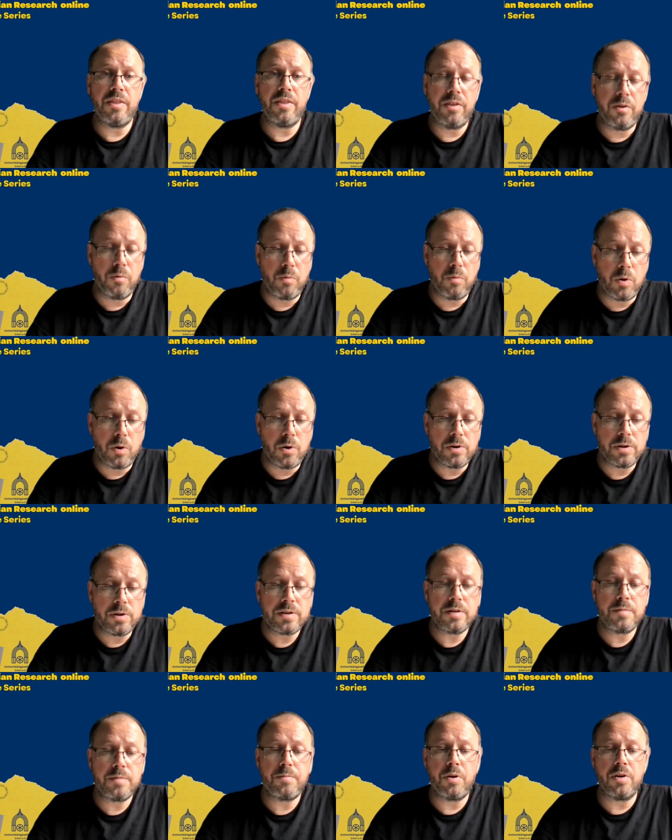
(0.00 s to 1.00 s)
under the
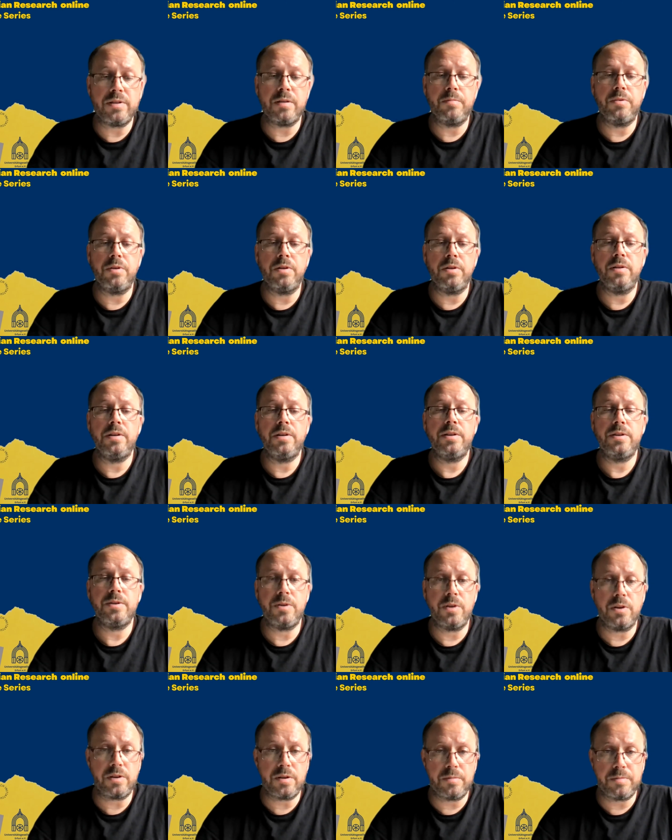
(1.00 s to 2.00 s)
worst possible
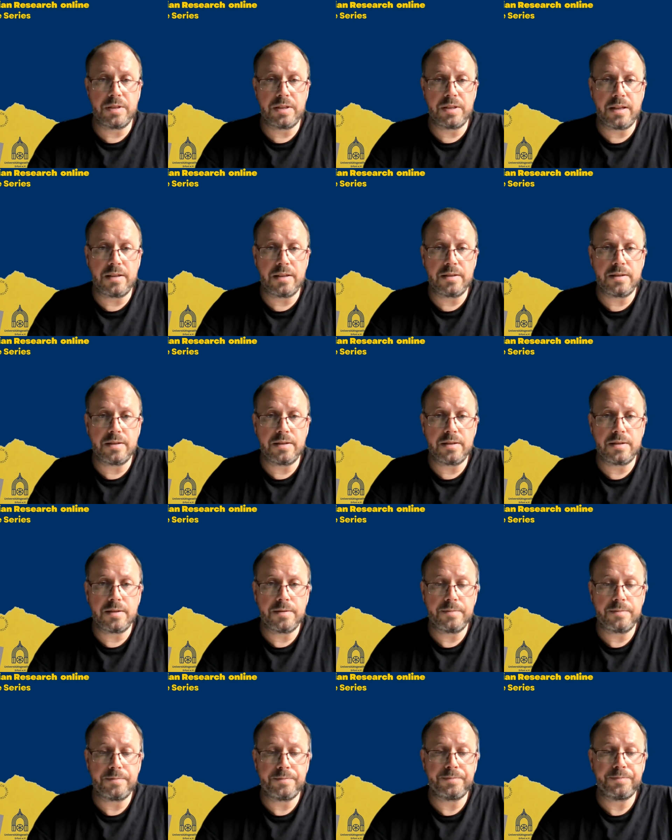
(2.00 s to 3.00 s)

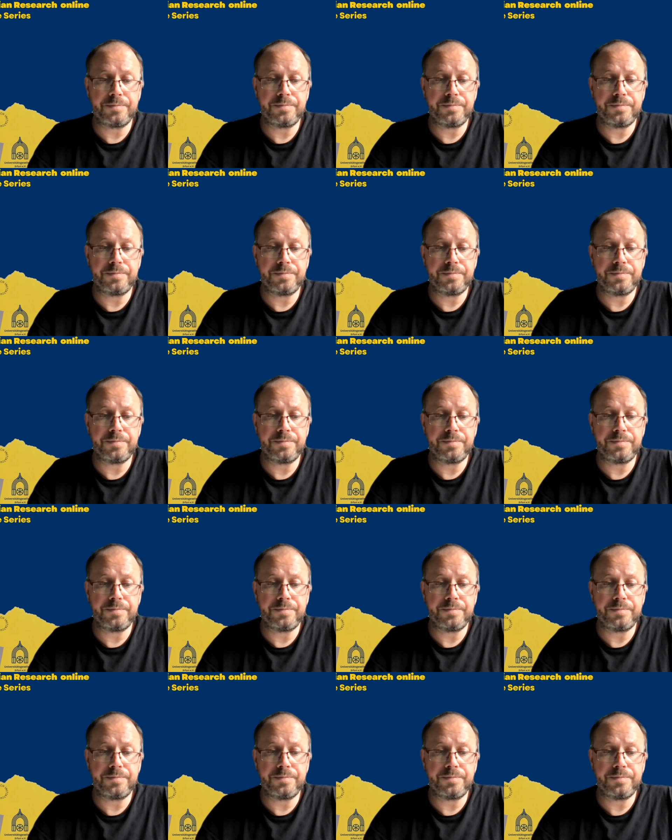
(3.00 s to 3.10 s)
circumstances.